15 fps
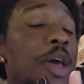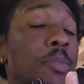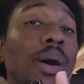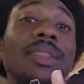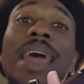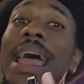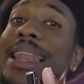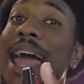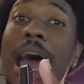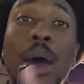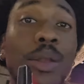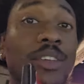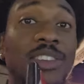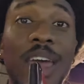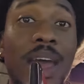but they
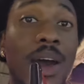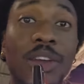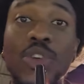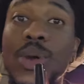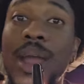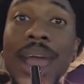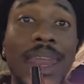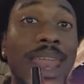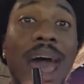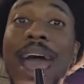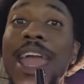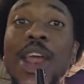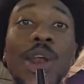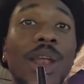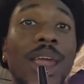loud as hell. You cannot hear